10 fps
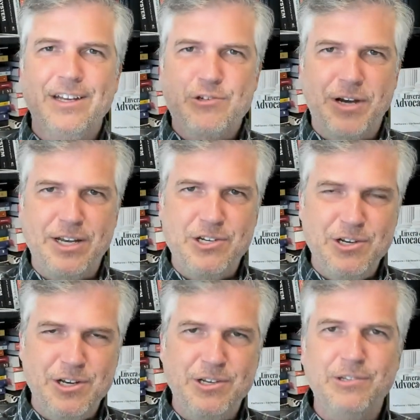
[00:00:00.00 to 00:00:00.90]

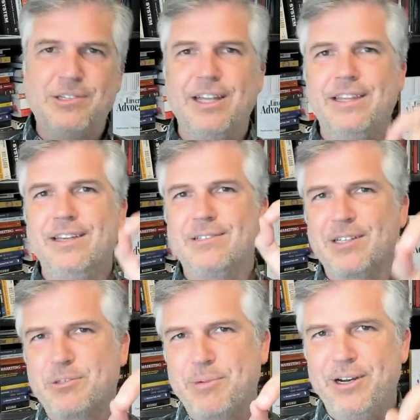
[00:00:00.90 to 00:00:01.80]
TransUnion, you say this,
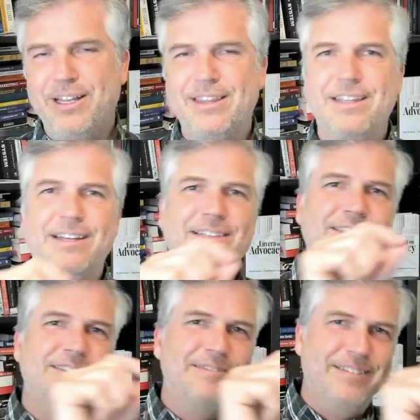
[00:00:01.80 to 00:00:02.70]
Experian
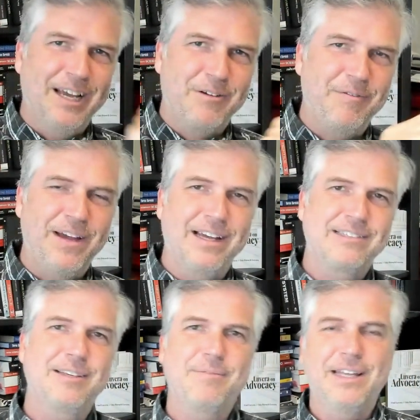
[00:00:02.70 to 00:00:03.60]
this,
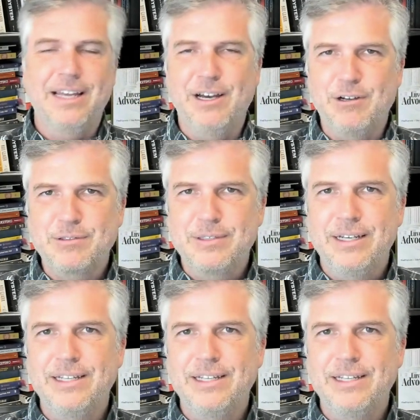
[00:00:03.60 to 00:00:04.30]
Equifax something else.